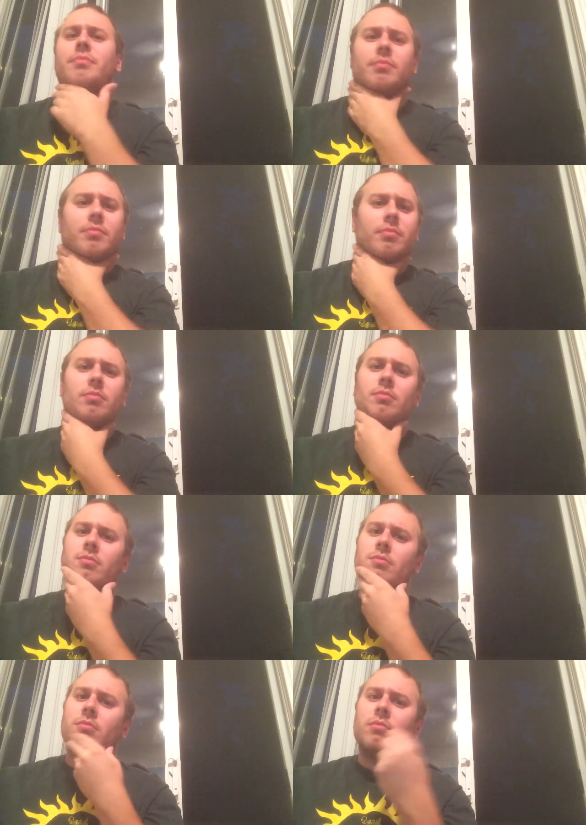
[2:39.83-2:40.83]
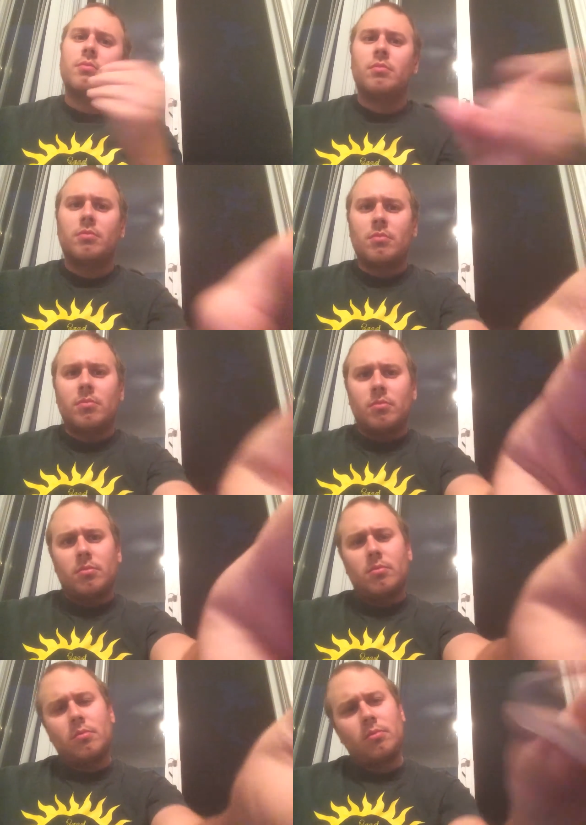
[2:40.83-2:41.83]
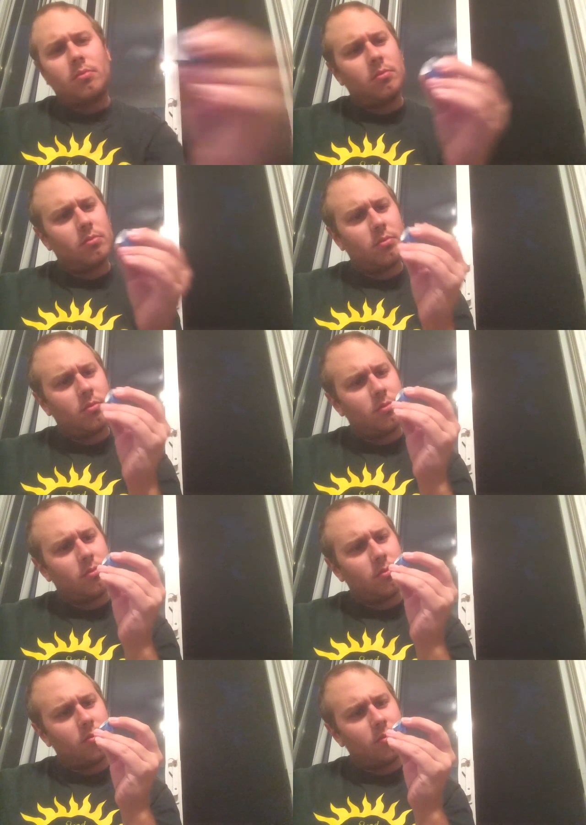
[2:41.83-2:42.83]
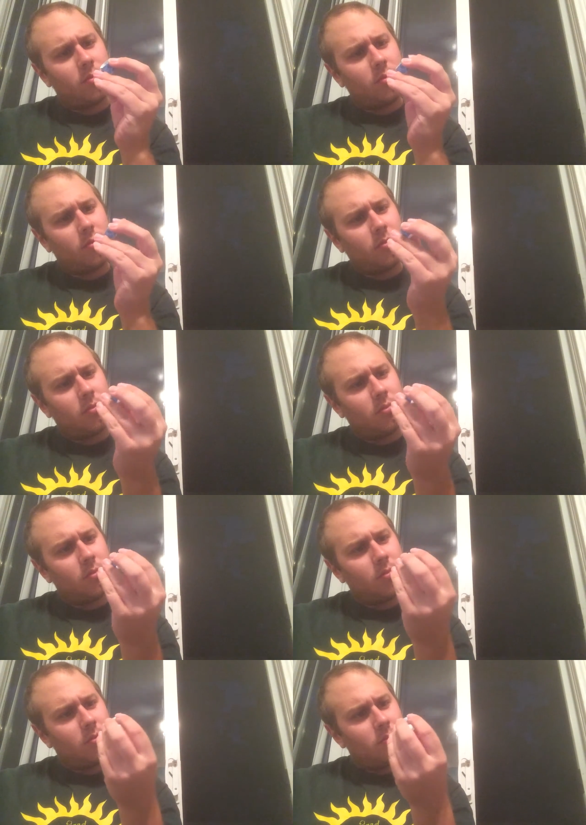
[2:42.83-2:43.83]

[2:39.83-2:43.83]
Nobody speaks.